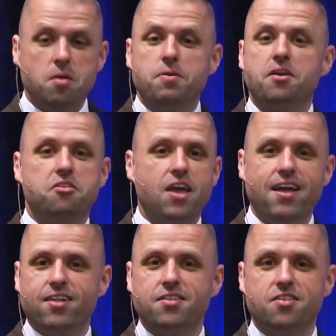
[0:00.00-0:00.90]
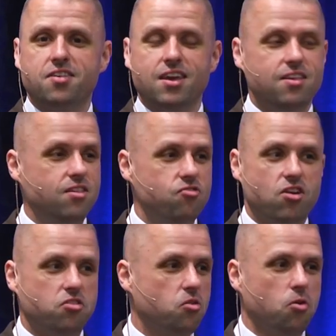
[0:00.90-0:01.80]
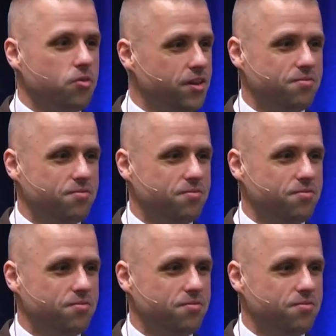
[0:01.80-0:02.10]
Because silence isn't just golden.